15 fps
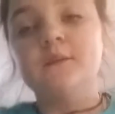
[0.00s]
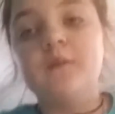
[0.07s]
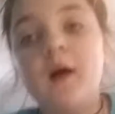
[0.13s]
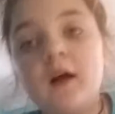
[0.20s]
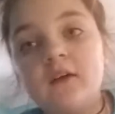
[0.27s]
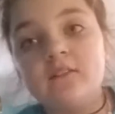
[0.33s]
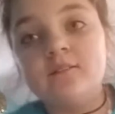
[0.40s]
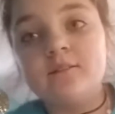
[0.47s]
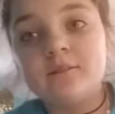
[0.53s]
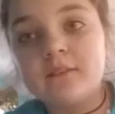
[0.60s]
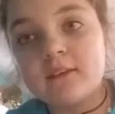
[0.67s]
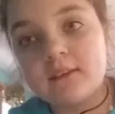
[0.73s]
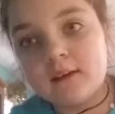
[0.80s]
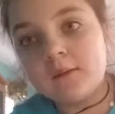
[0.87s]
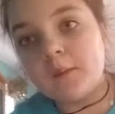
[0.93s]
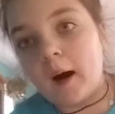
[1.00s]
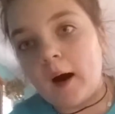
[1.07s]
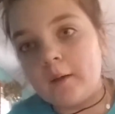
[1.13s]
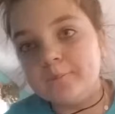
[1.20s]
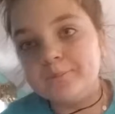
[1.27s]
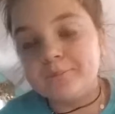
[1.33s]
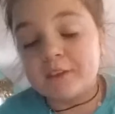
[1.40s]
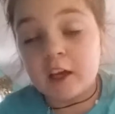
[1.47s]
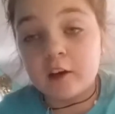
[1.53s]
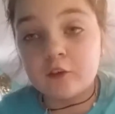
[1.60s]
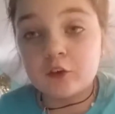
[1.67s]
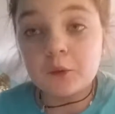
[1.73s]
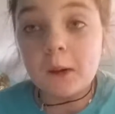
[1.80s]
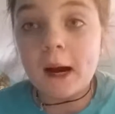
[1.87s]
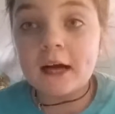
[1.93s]
Well, see, Mom,
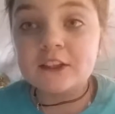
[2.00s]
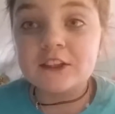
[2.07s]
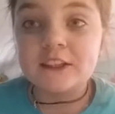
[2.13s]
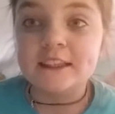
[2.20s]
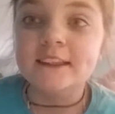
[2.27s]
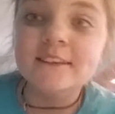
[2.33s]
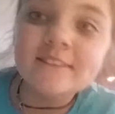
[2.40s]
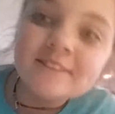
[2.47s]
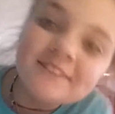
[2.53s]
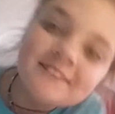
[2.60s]
if you're watching,